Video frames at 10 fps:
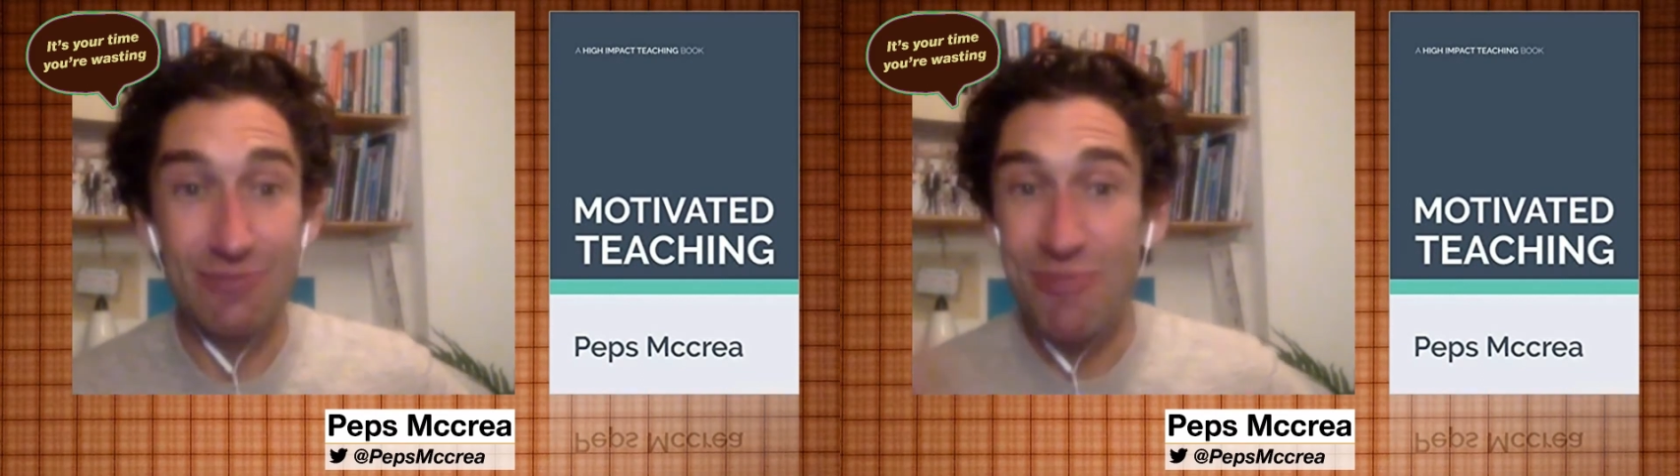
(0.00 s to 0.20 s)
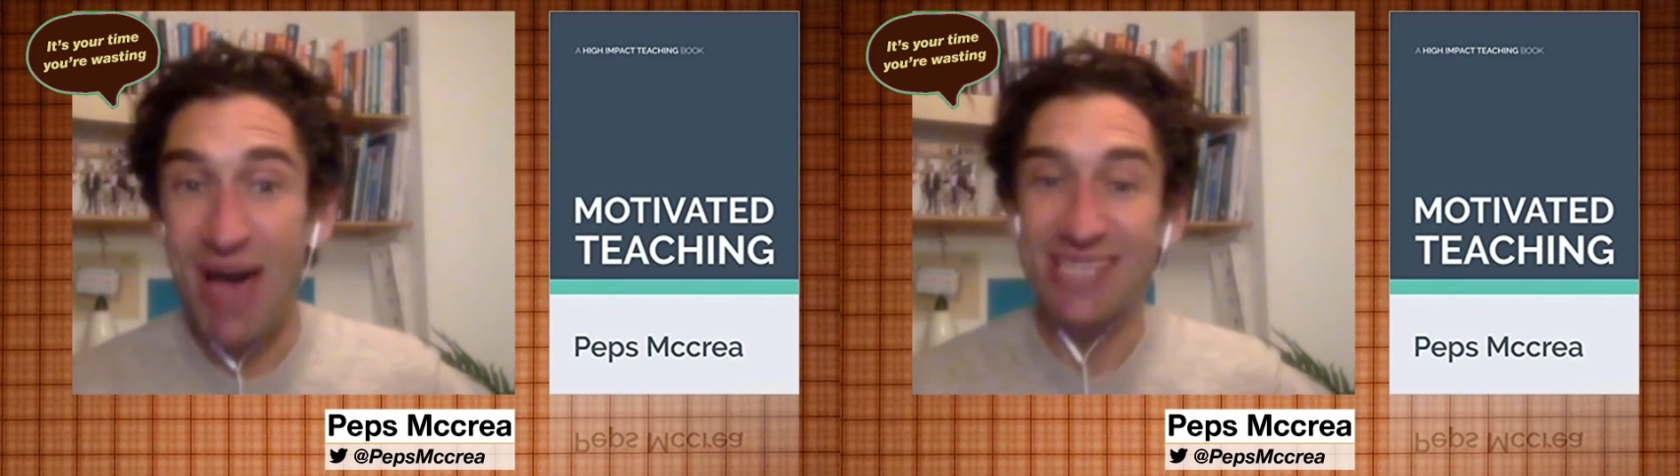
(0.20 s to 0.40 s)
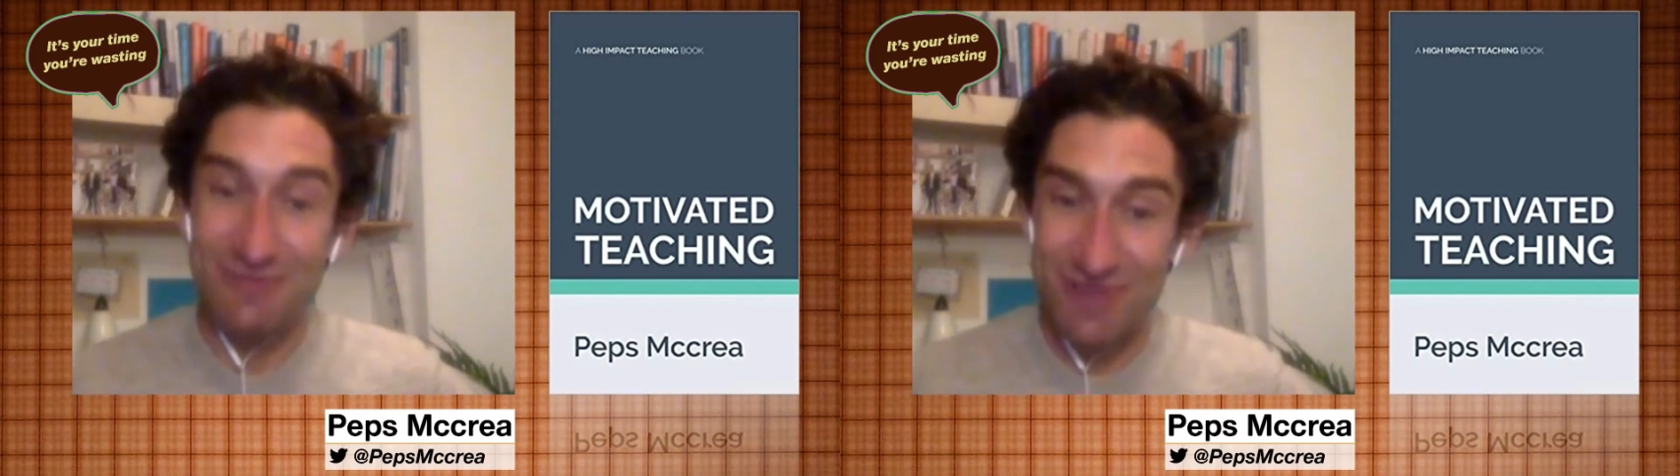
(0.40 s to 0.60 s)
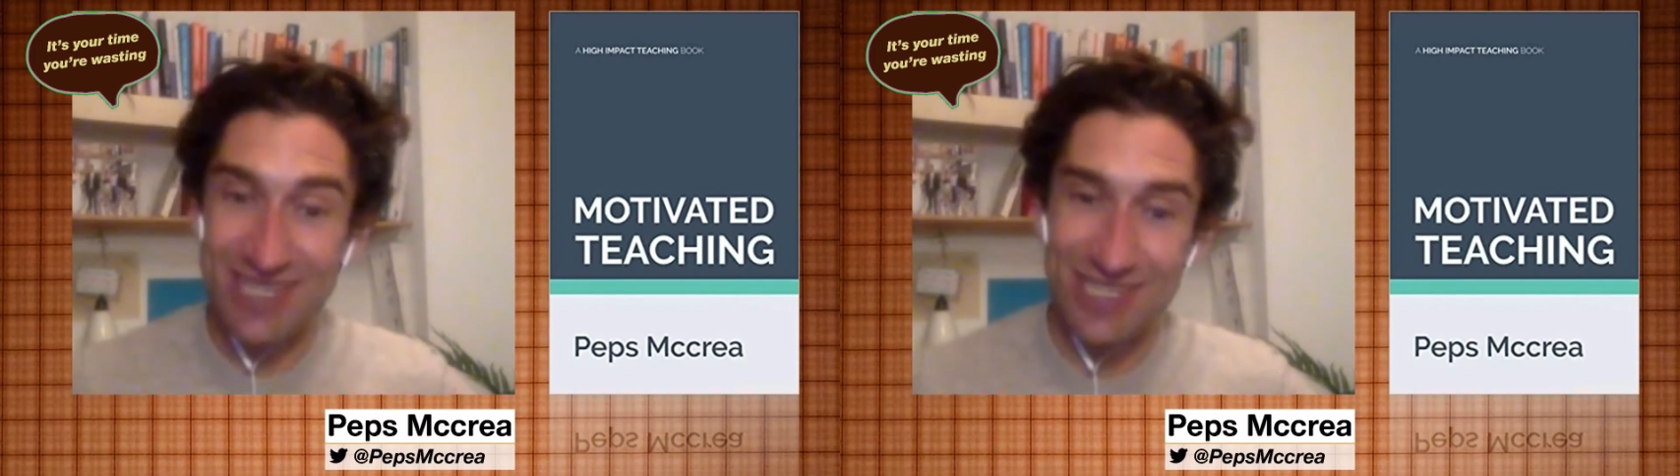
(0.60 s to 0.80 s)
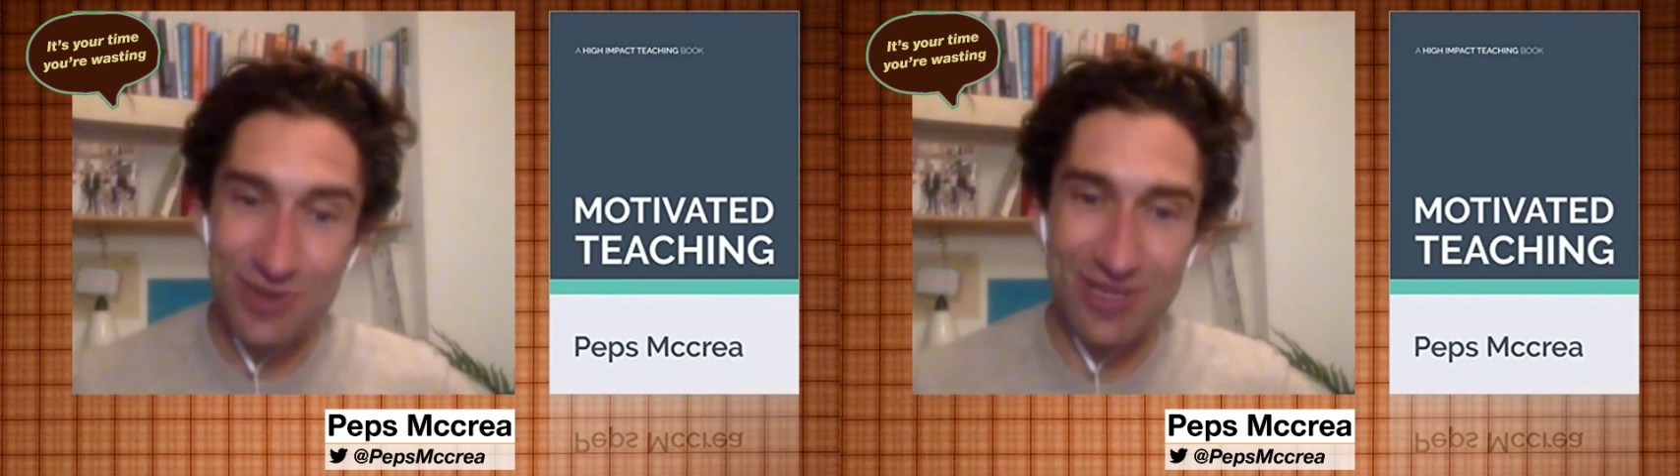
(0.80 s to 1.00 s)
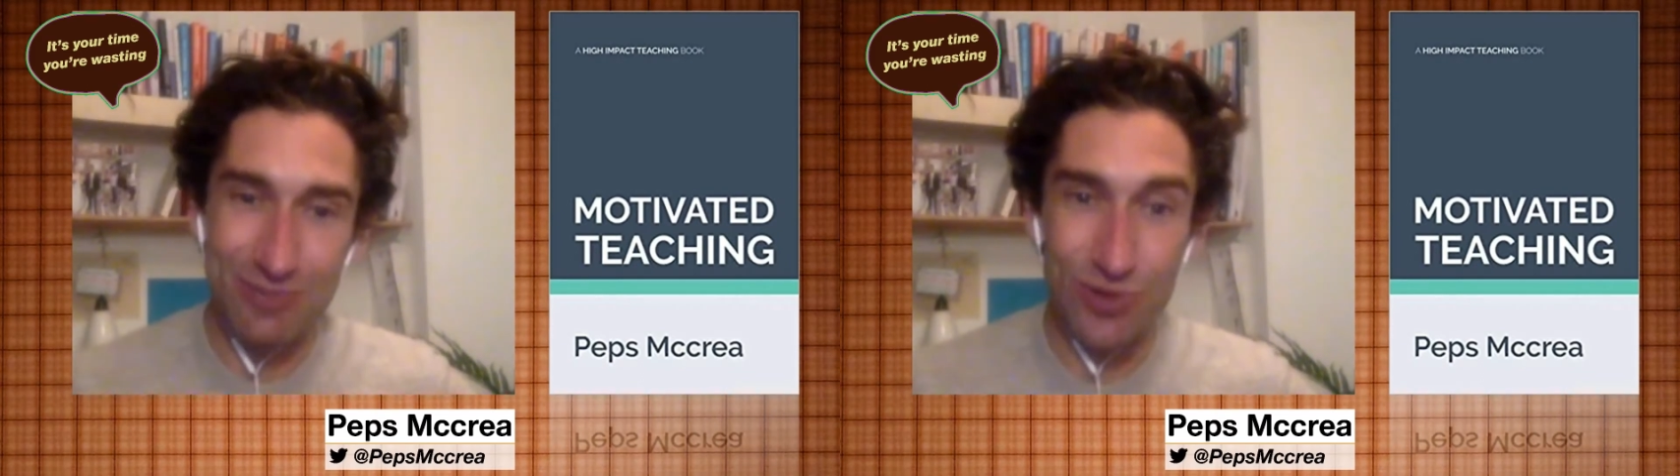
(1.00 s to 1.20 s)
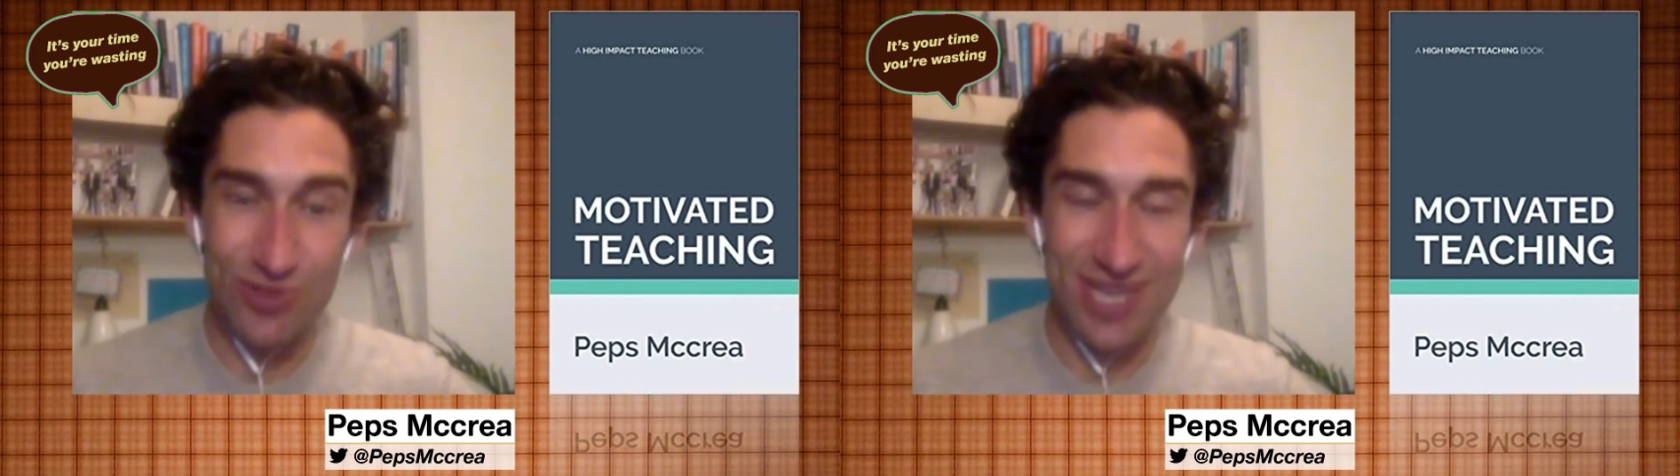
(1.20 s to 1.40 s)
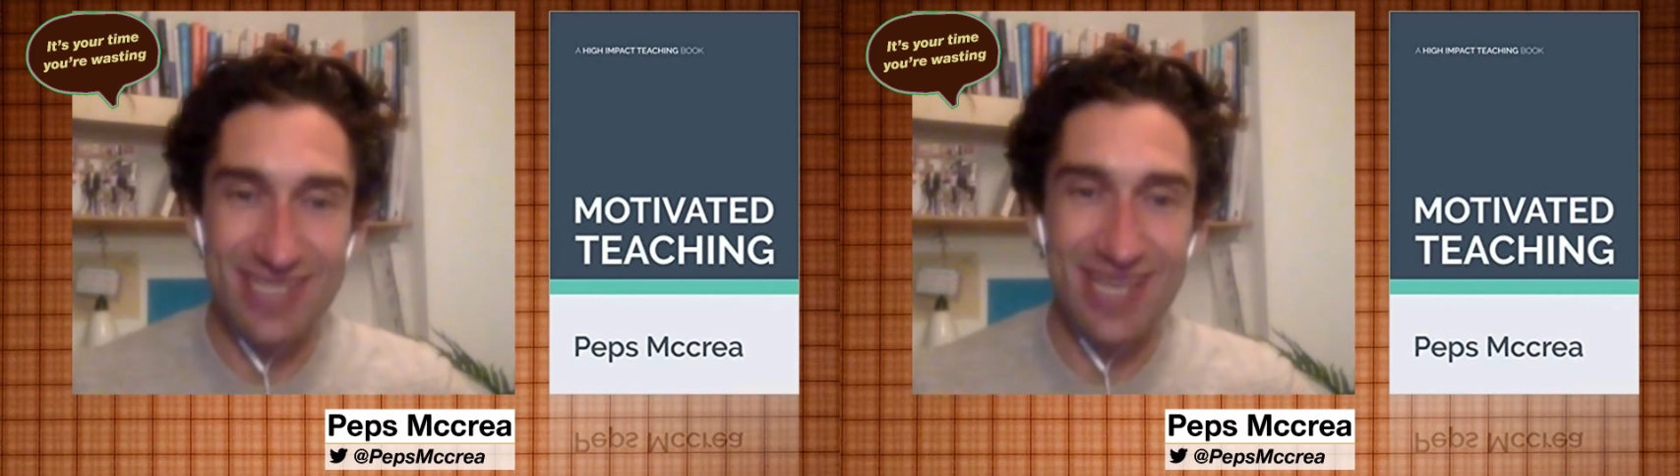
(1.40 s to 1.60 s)
massively enjoying the
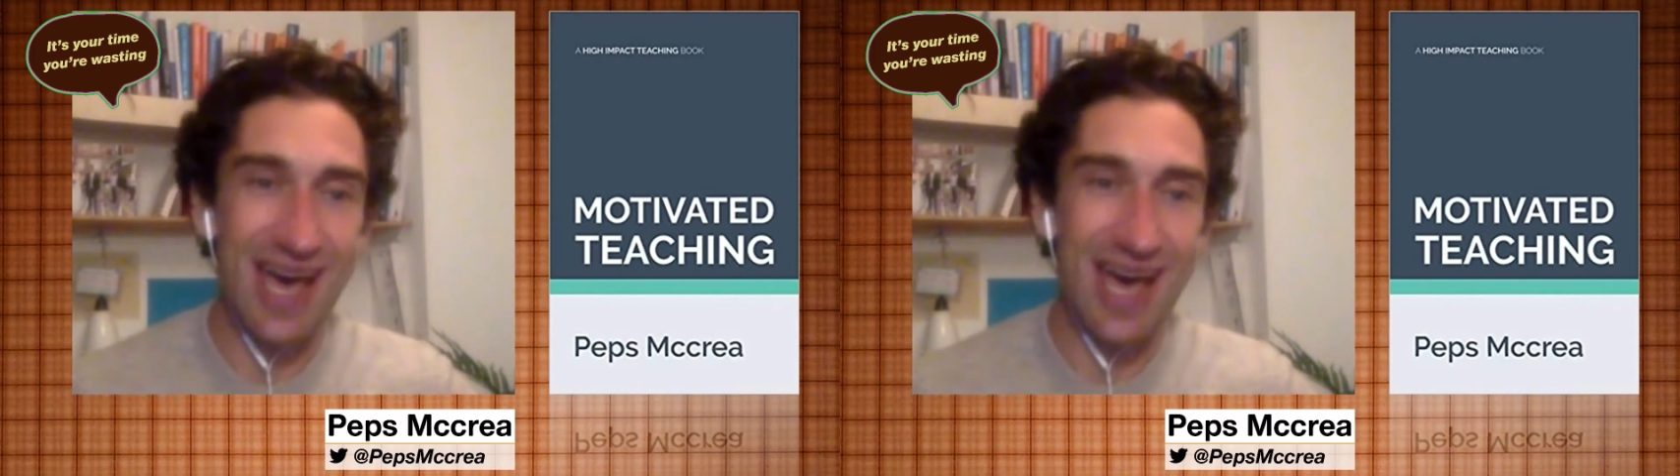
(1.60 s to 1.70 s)
process.